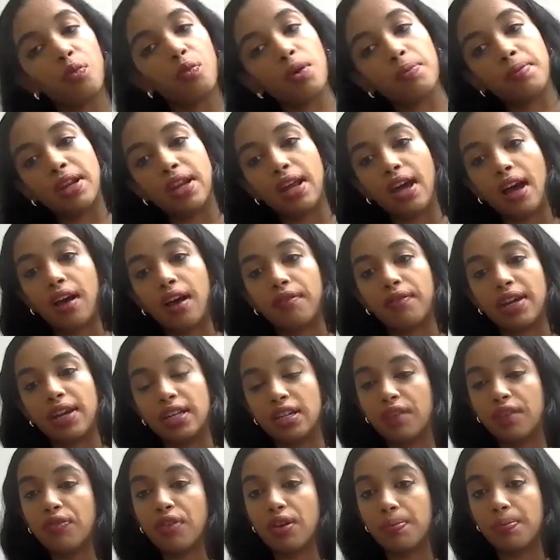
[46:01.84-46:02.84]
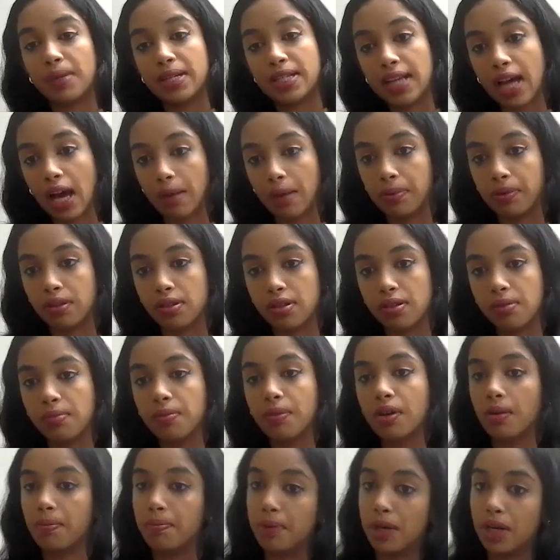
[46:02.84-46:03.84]
women have a different
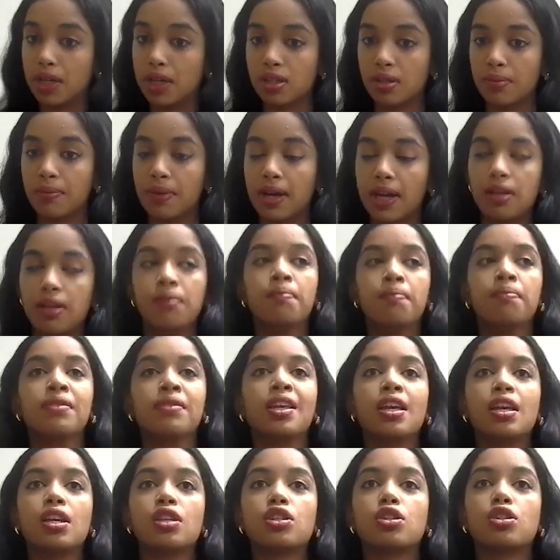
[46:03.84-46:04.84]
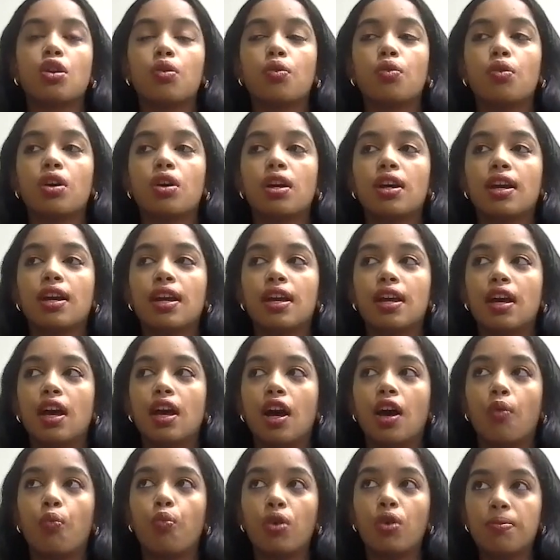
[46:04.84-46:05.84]
metabolism compared to men. So
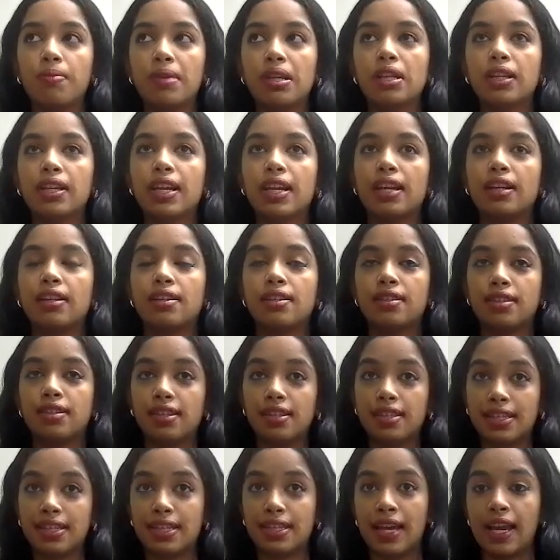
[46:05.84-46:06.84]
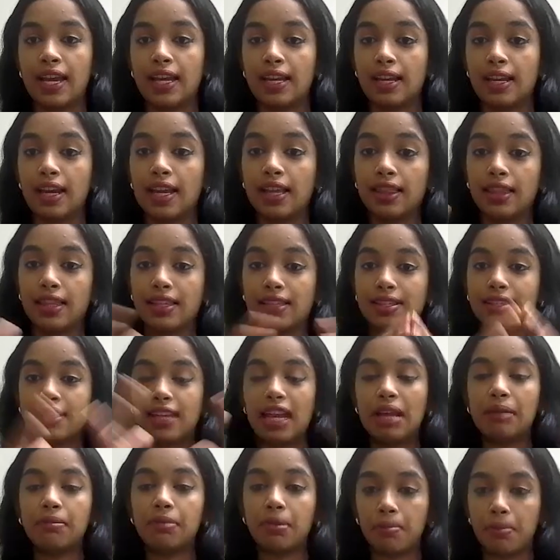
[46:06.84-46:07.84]
women can sustain in the
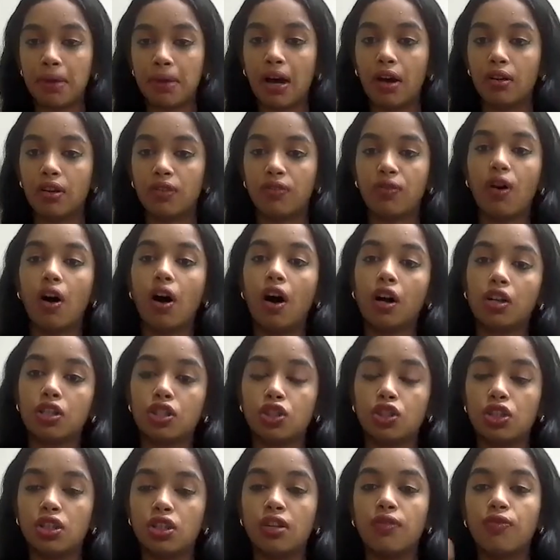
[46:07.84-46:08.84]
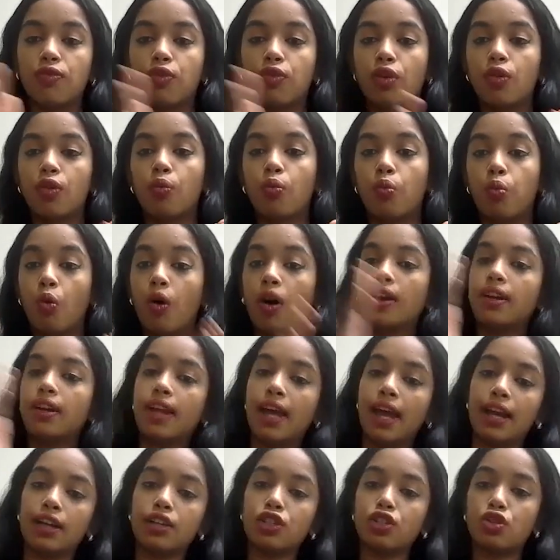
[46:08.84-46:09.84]
same amount of oxygen for
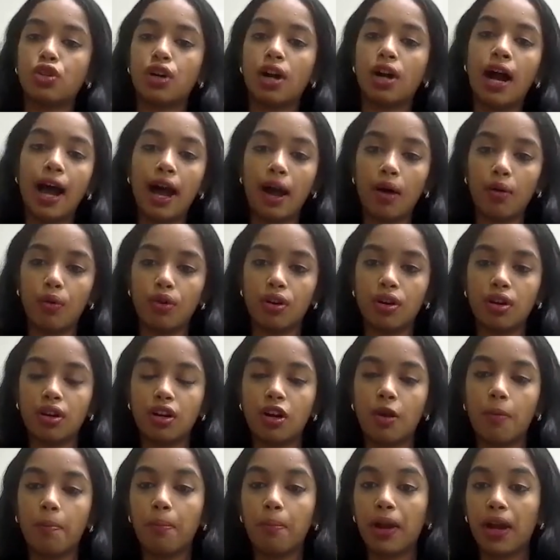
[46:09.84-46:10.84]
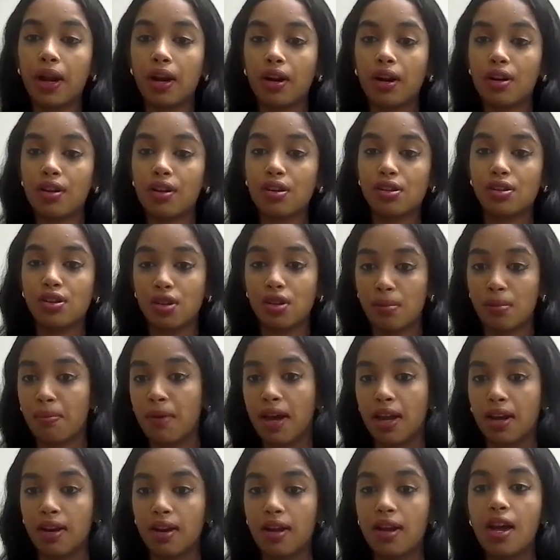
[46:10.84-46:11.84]
1 extra hour compared to
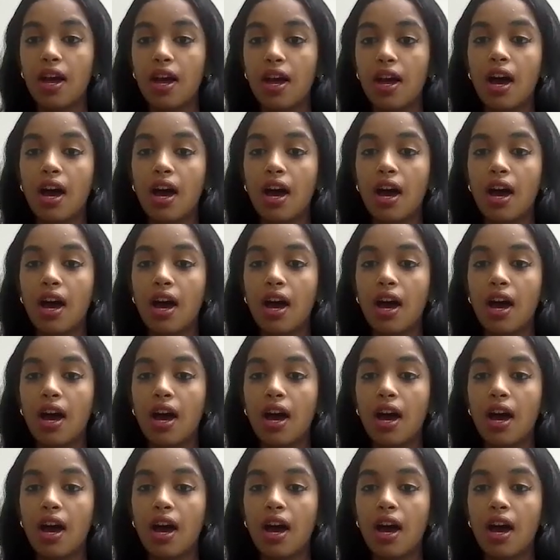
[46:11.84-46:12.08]
men.